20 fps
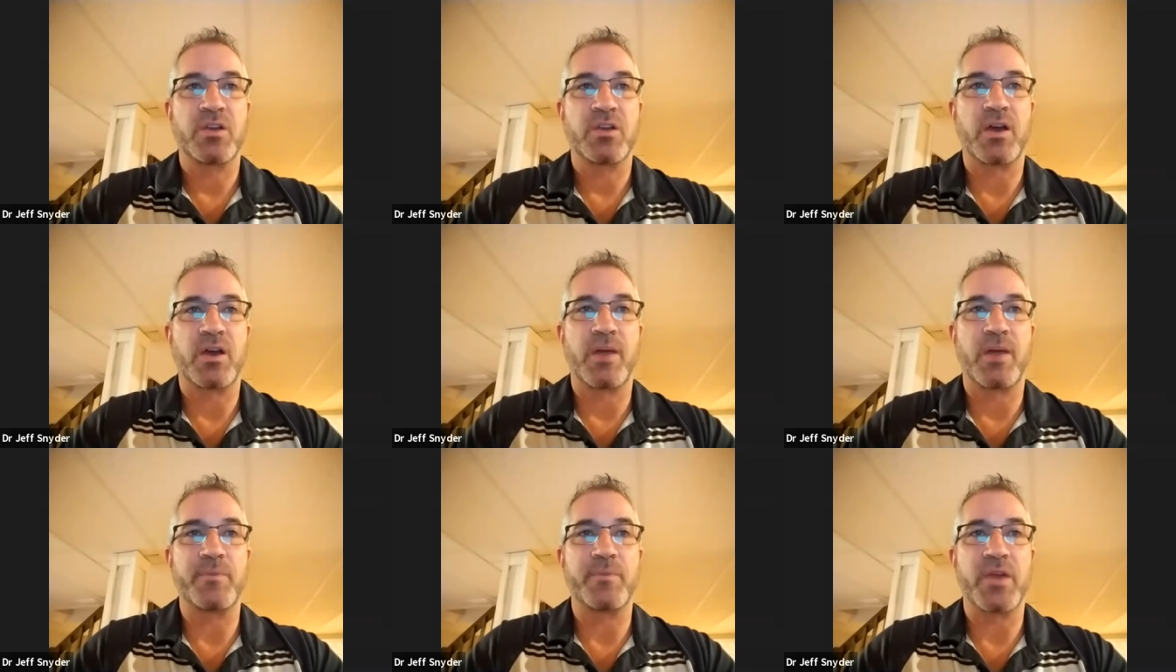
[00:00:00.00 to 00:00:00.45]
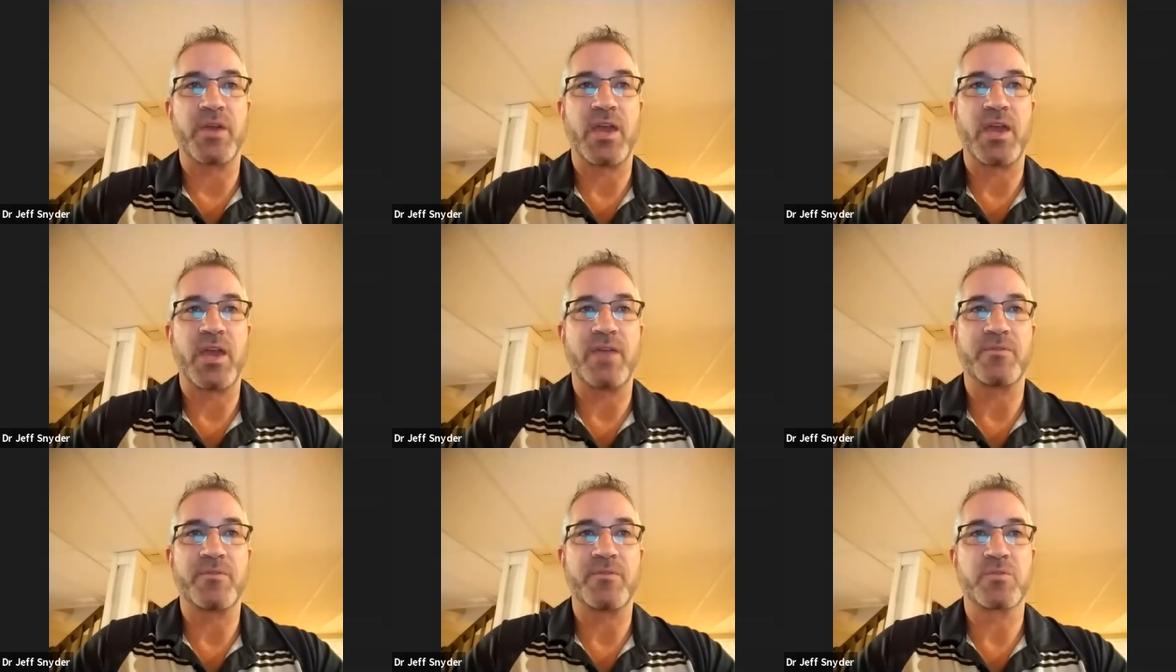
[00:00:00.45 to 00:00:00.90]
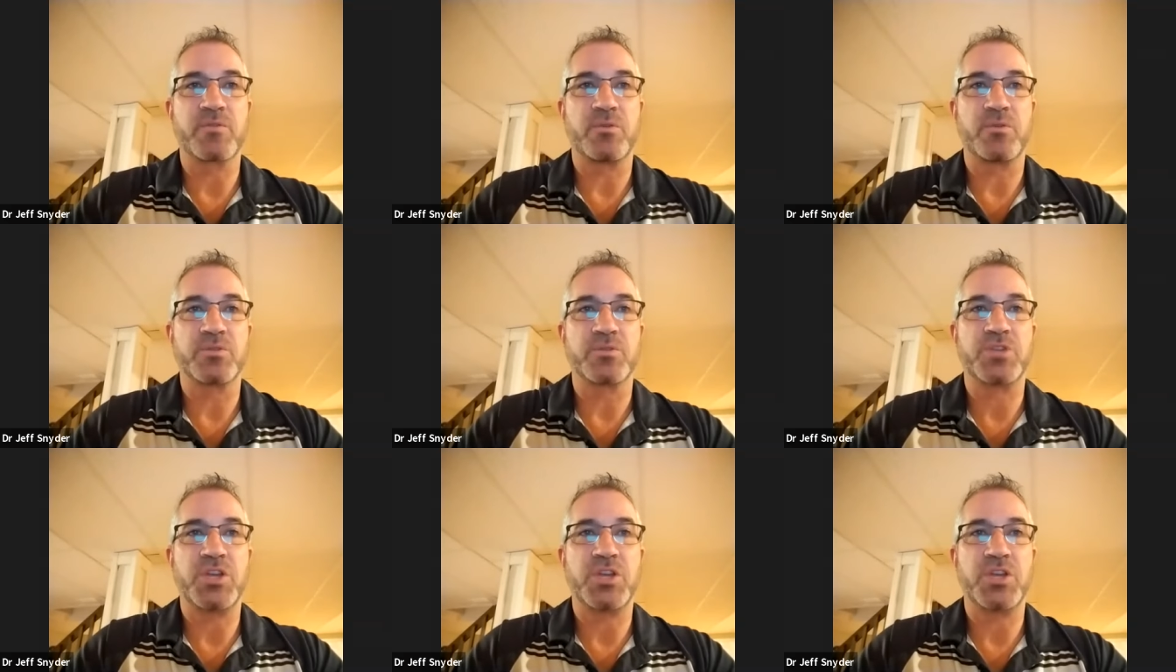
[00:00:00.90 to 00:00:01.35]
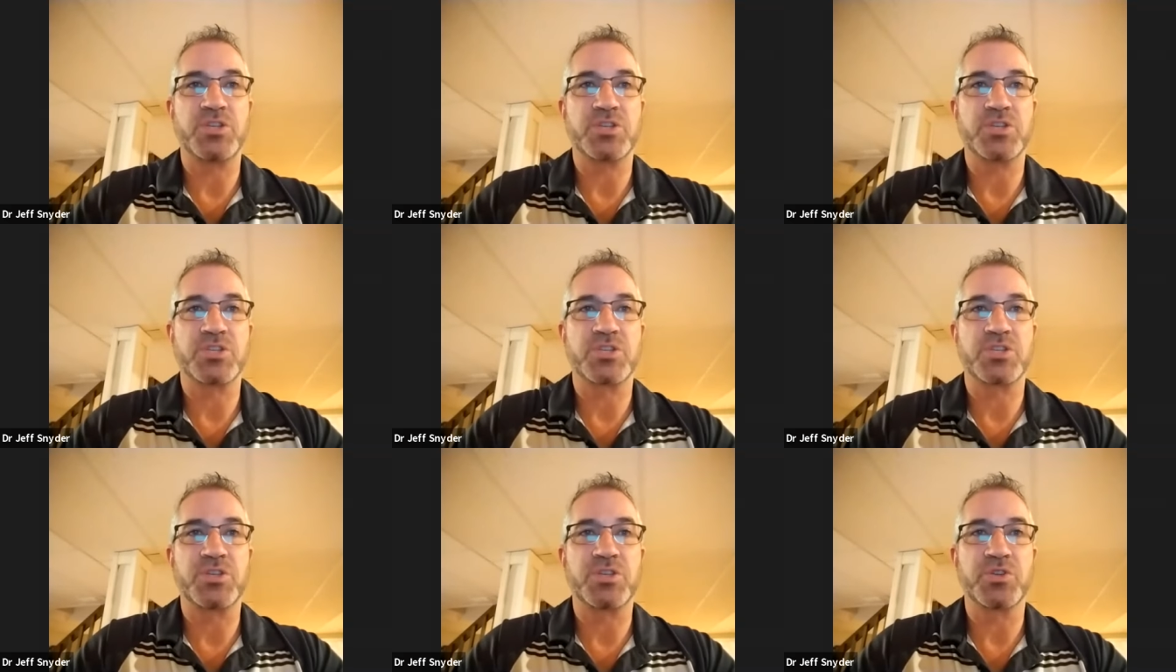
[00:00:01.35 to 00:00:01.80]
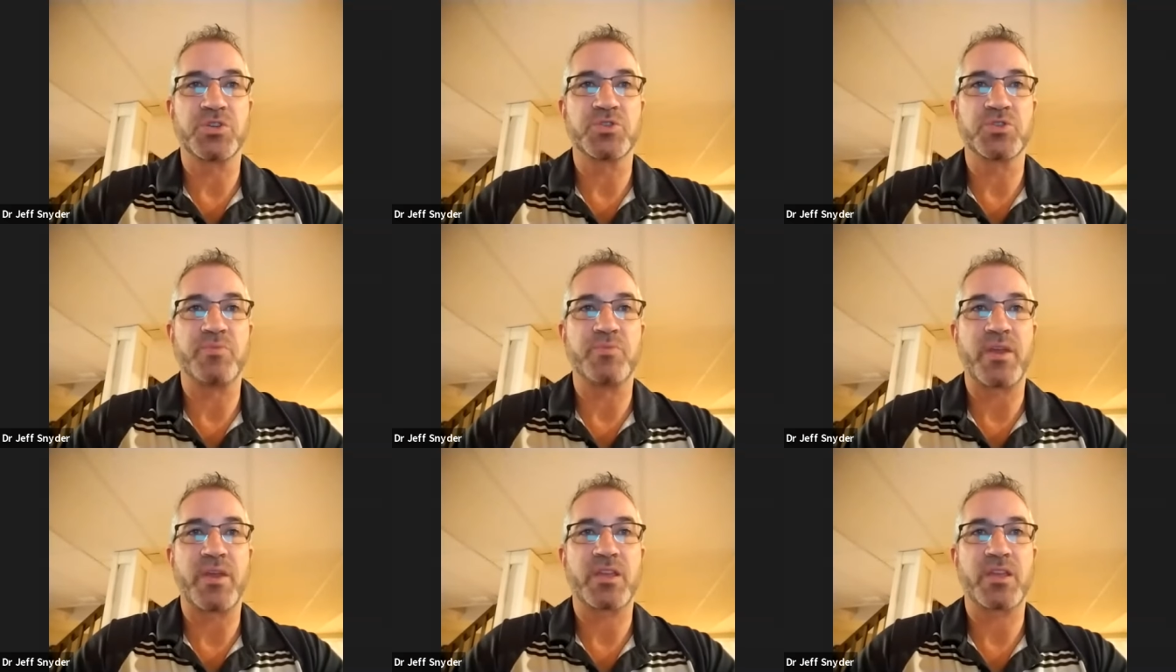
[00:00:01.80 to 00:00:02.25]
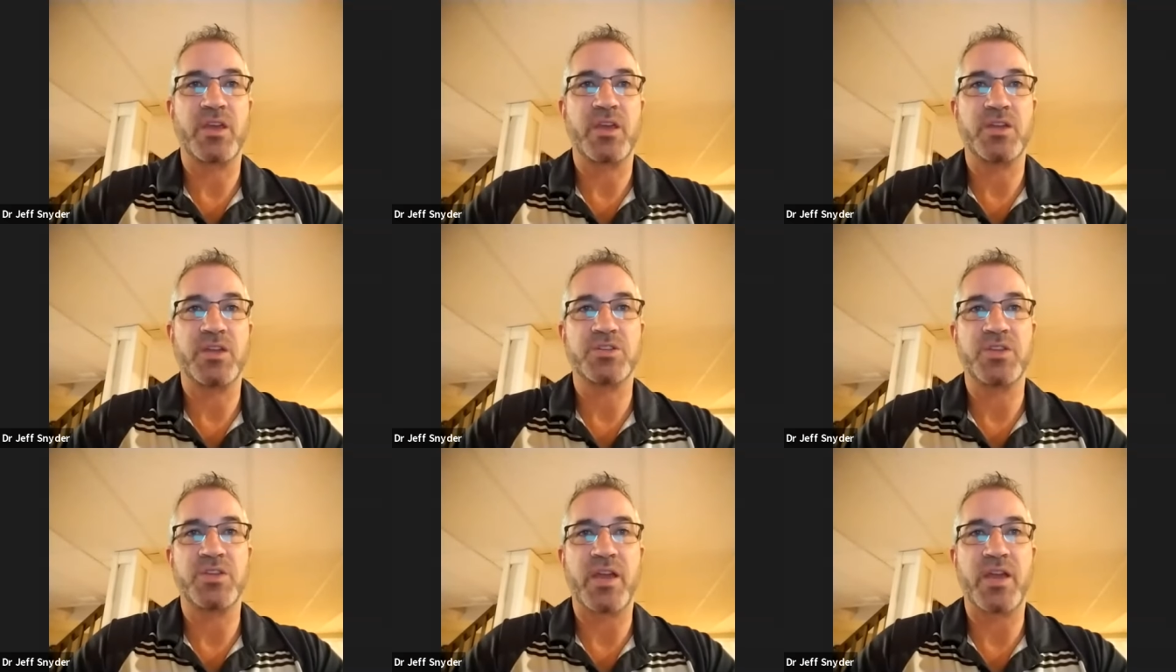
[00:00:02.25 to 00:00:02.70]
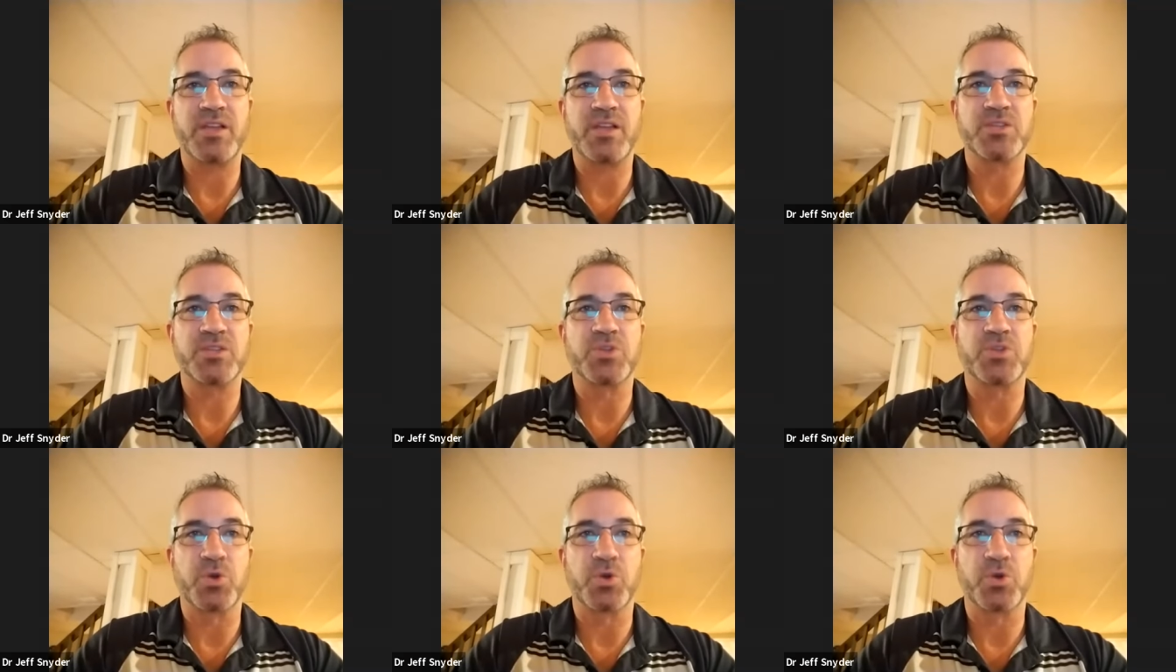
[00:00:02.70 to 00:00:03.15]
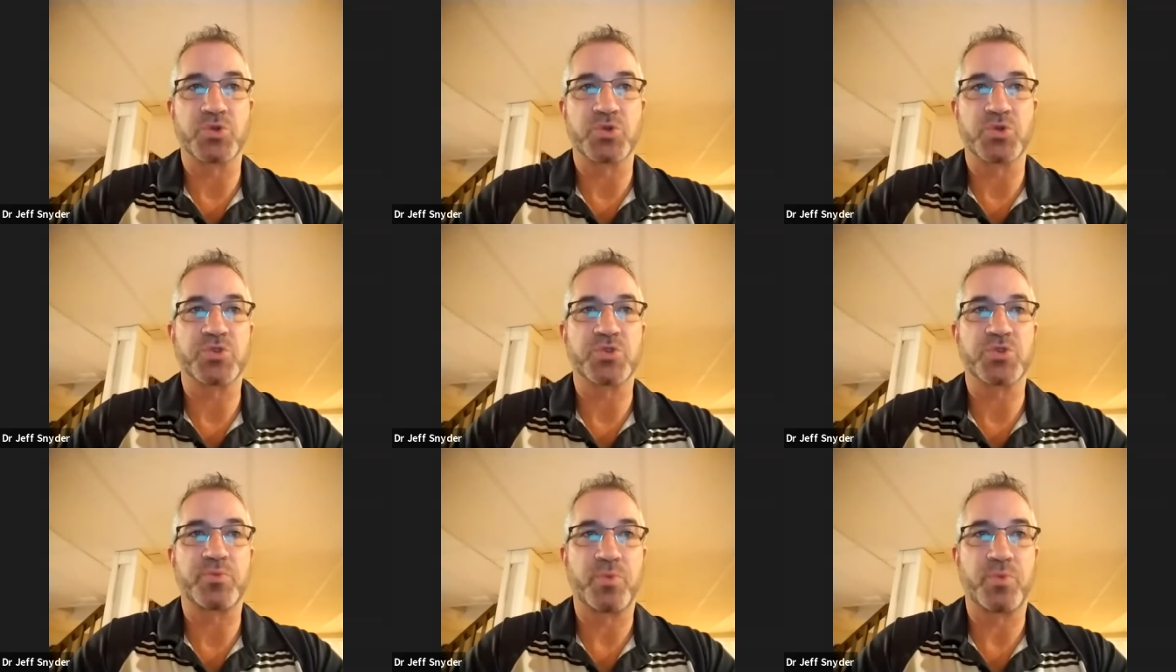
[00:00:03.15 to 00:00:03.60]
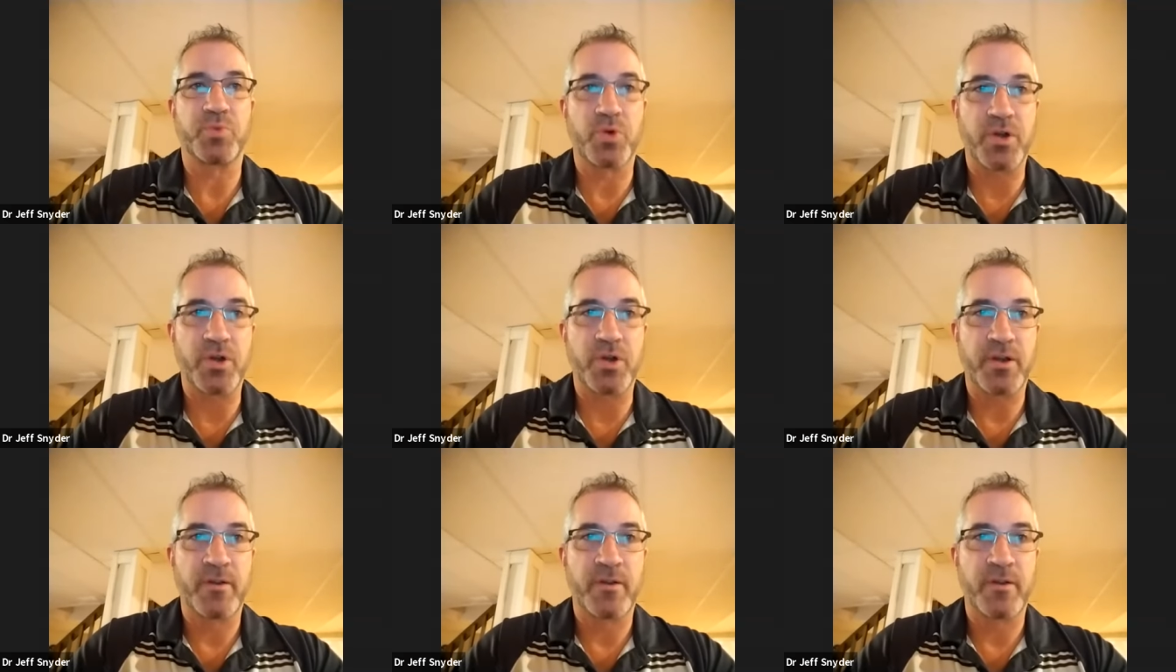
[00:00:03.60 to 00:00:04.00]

uh, behavioral, changing skills, medication, and social support